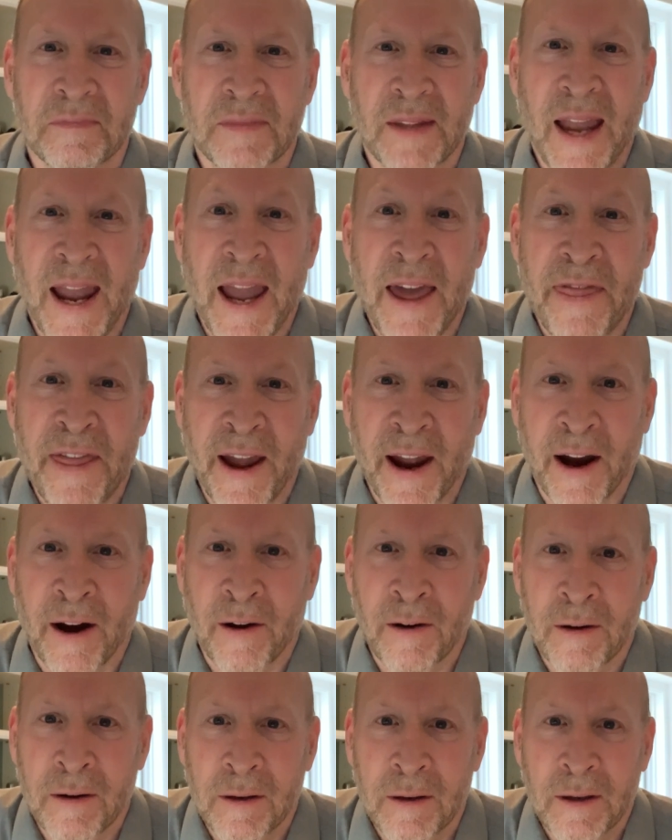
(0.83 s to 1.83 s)
Hey
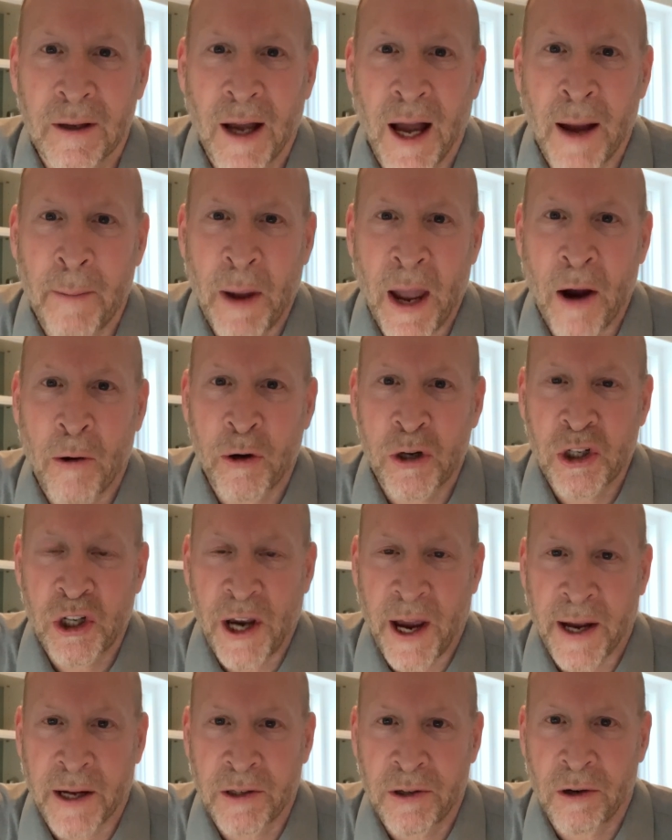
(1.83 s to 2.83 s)
there, I'm Howard
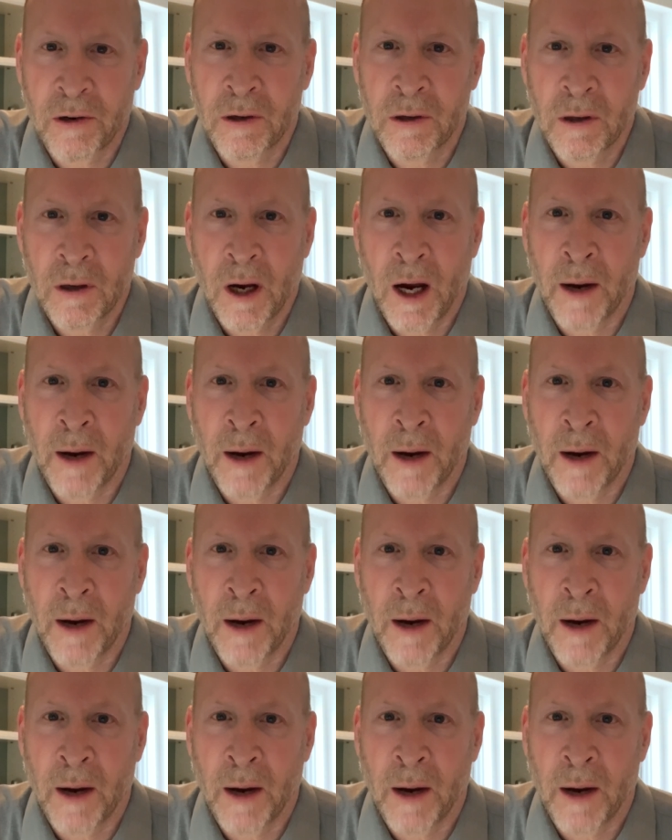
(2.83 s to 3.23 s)
Schacter.